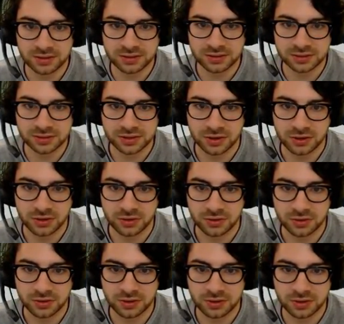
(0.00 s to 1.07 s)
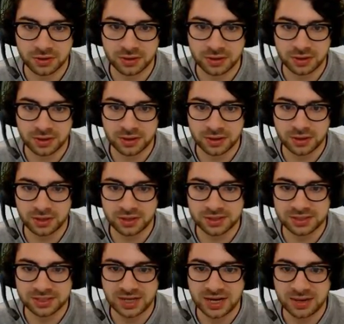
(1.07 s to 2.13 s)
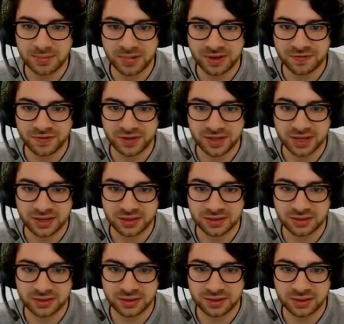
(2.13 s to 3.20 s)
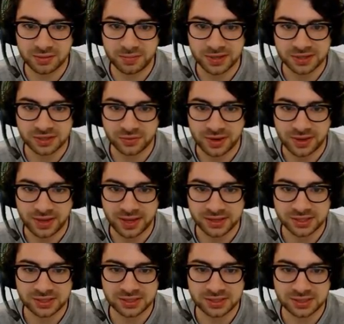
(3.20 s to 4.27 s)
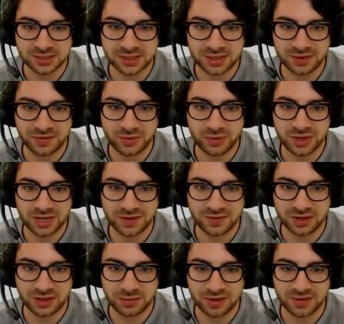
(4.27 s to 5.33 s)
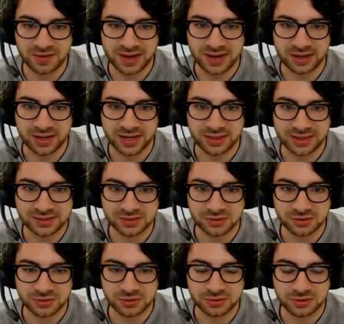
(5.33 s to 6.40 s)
So you could start by filling in the bits around the edges. If you want to give it a little bit of an outline, that's cool.